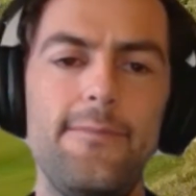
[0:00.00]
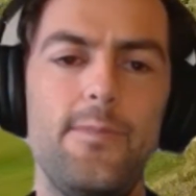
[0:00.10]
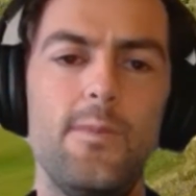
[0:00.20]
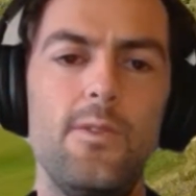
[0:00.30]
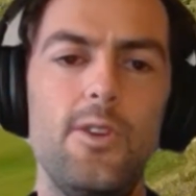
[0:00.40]

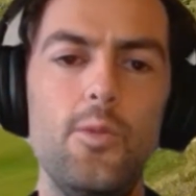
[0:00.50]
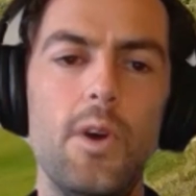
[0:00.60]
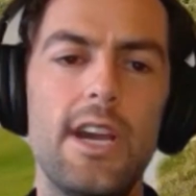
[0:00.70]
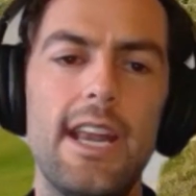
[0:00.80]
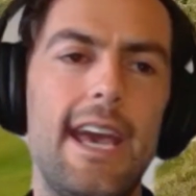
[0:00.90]
you
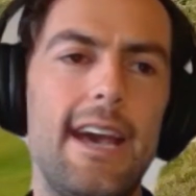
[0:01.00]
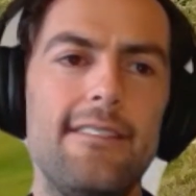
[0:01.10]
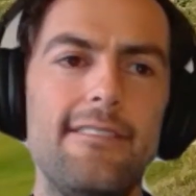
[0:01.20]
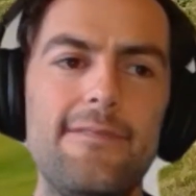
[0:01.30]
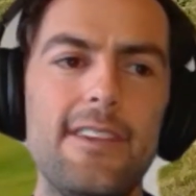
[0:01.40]
work it
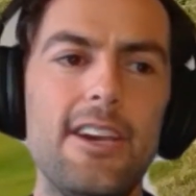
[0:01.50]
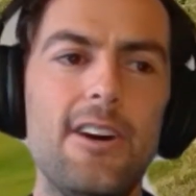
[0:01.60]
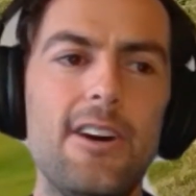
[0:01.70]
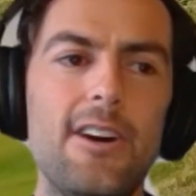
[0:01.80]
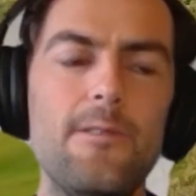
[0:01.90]
out. If the
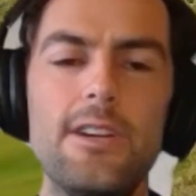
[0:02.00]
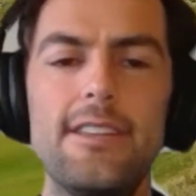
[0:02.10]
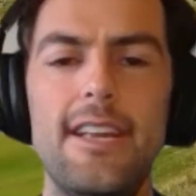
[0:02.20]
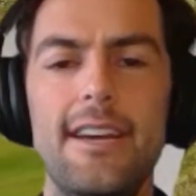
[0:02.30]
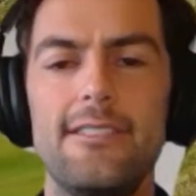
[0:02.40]
golfer works it out,